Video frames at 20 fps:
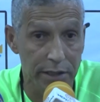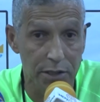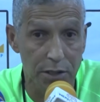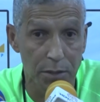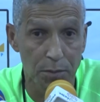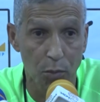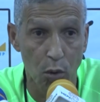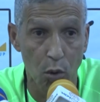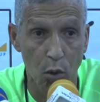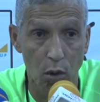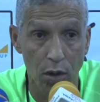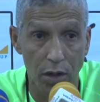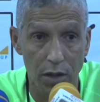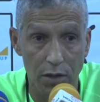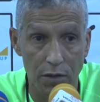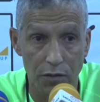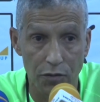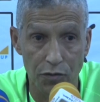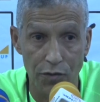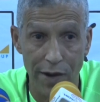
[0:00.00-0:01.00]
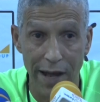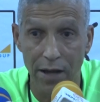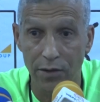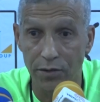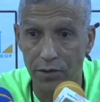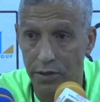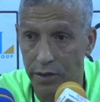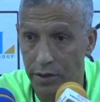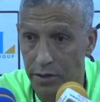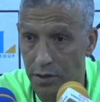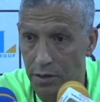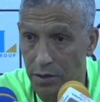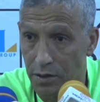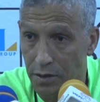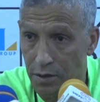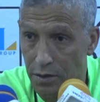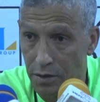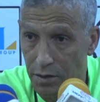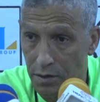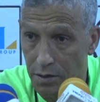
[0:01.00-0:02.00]
a more rounded
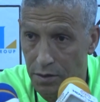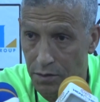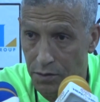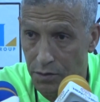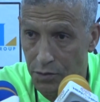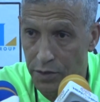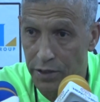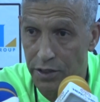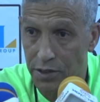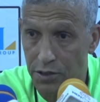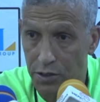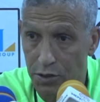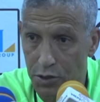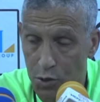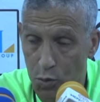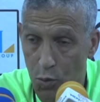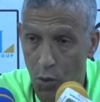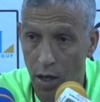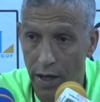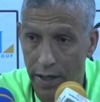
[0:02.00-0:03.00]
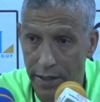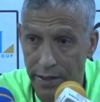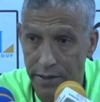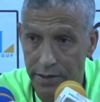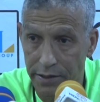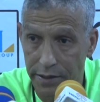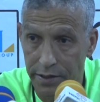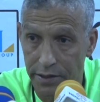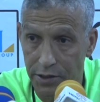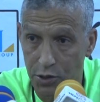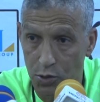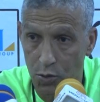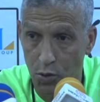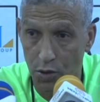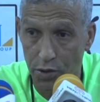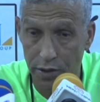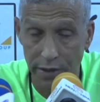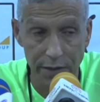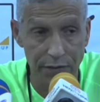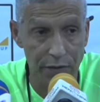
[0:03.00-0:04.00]
reasons why he's in the
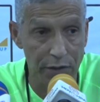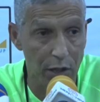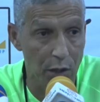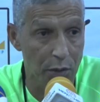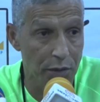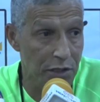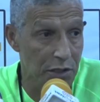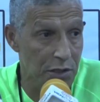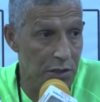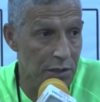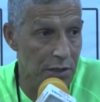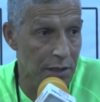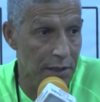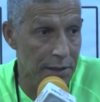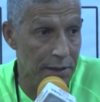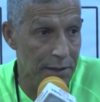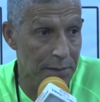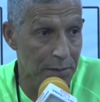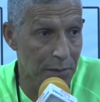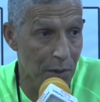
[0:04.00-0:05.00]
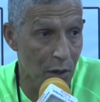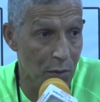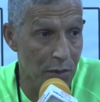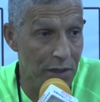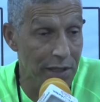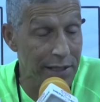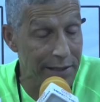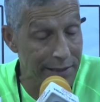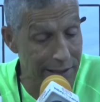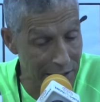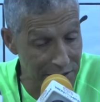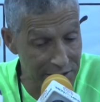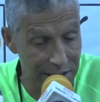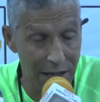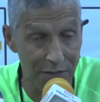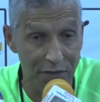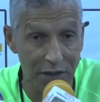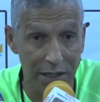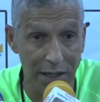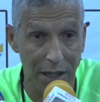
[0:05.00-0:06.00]
squad, even though at this moment he does
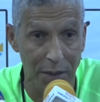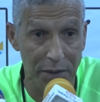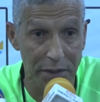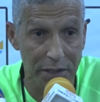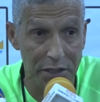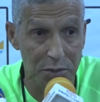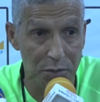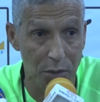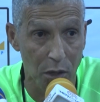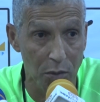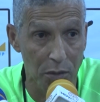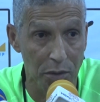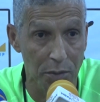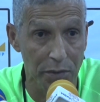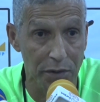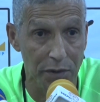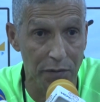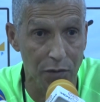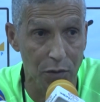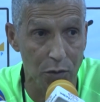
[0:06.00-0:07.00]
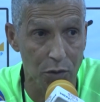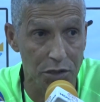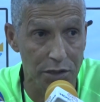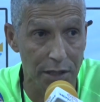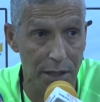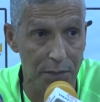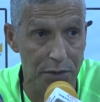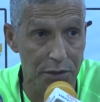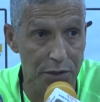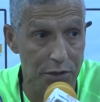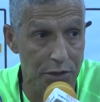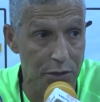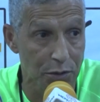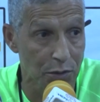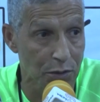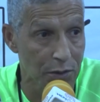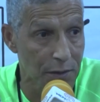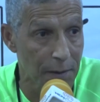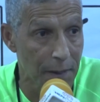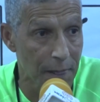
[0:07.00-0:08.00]
have a club at this moment, but of course up until
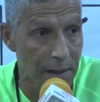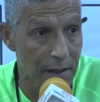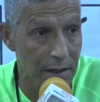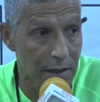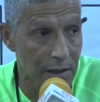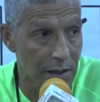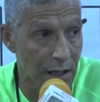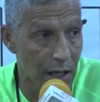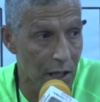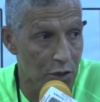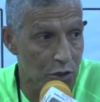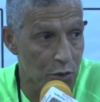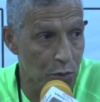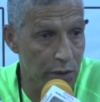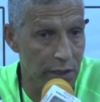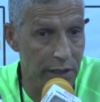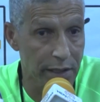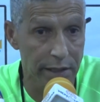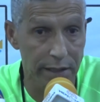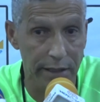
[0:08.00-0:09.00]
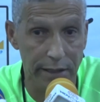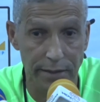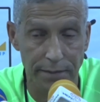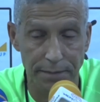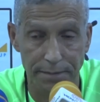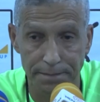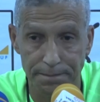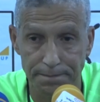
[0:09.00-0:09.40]
last week he didn't.